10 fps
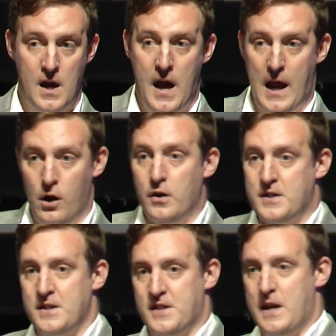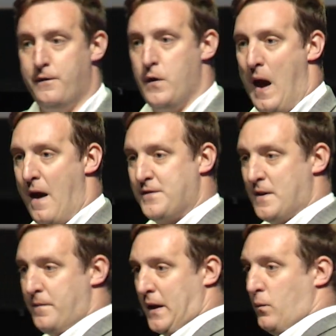It looks to see if you have
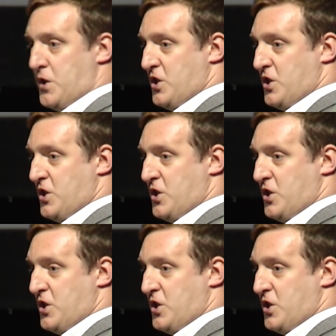something which